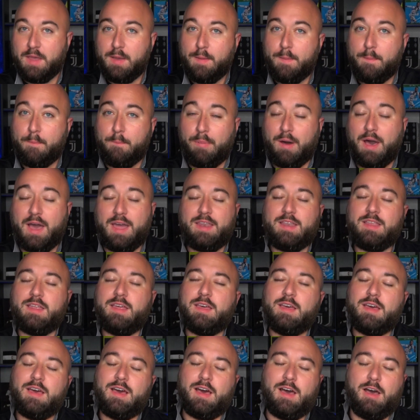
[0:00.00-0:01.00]
But
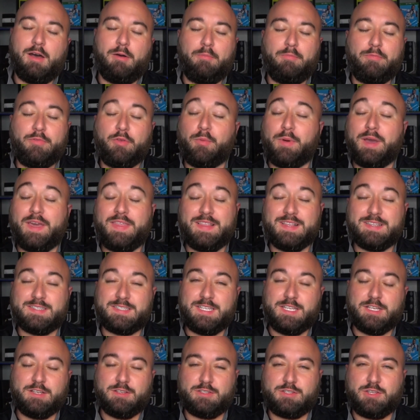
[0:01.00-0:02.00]
the way this
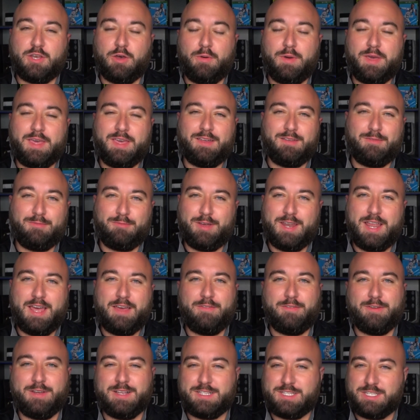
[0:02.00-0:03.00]
deal is going and
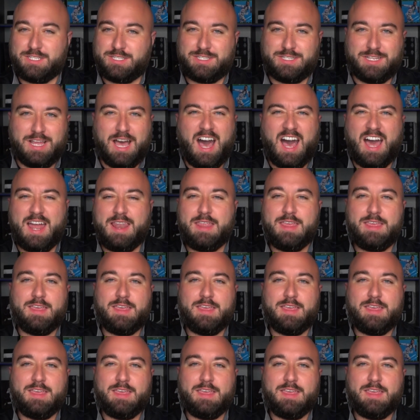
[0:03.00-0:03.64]
whatever, it's just not